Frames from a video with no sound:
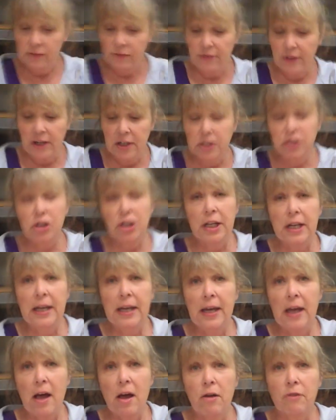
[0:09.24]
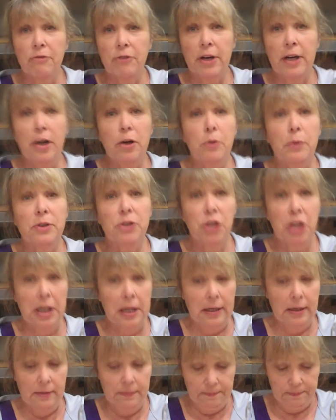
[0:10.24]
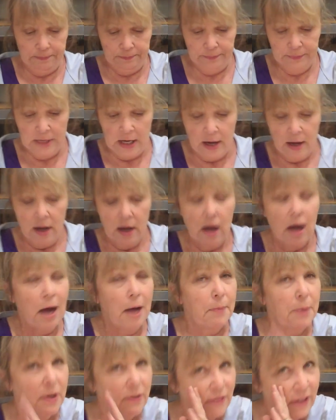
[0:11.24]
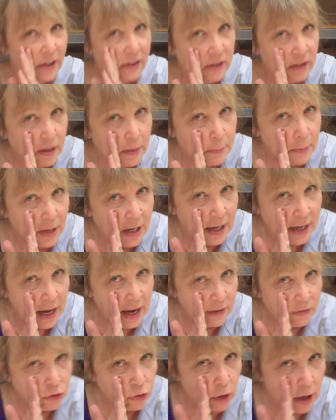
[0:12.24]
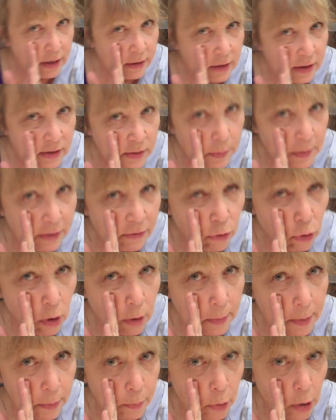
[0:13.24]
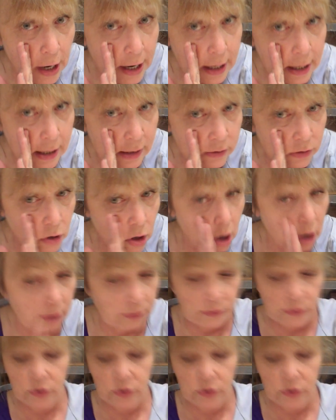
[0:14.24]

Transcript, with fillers: Fettuccine Alfredo with chicken. I'm going to fess up, I have tried this before, but Brian has not.